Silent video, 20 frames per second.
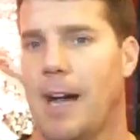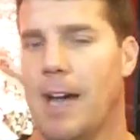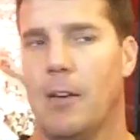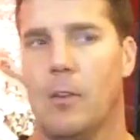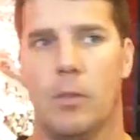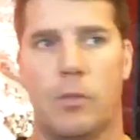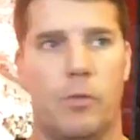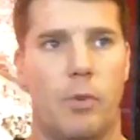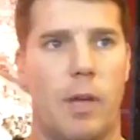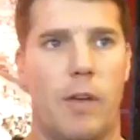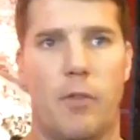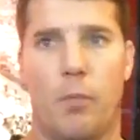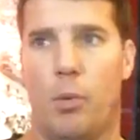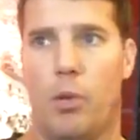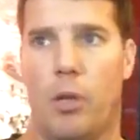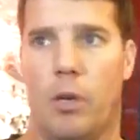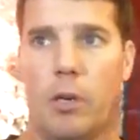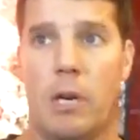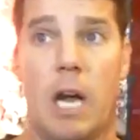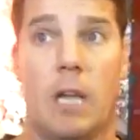I don't know if we have a
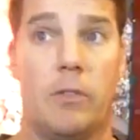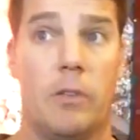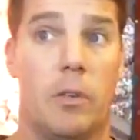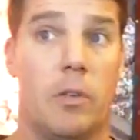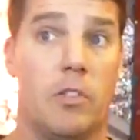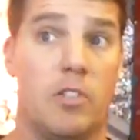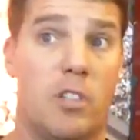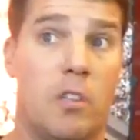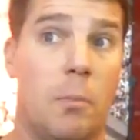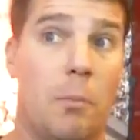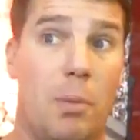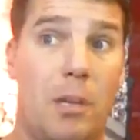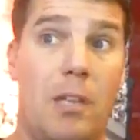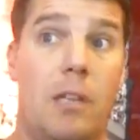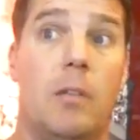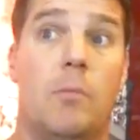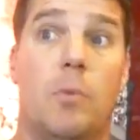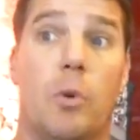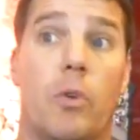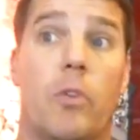player out there that's
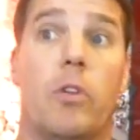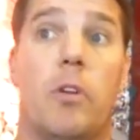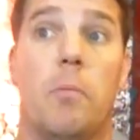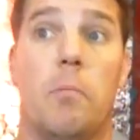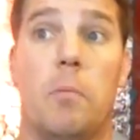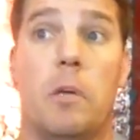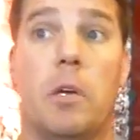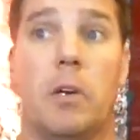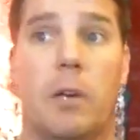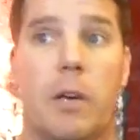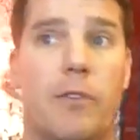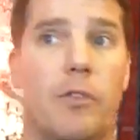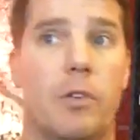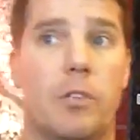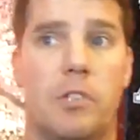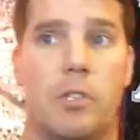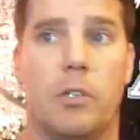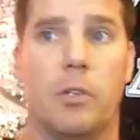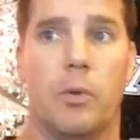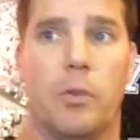competing more than Amir
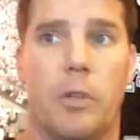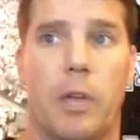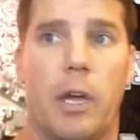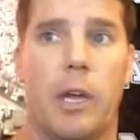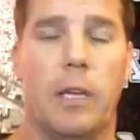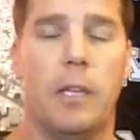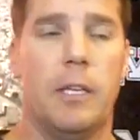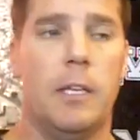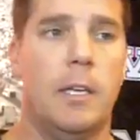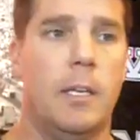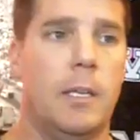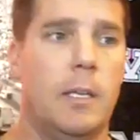every single day.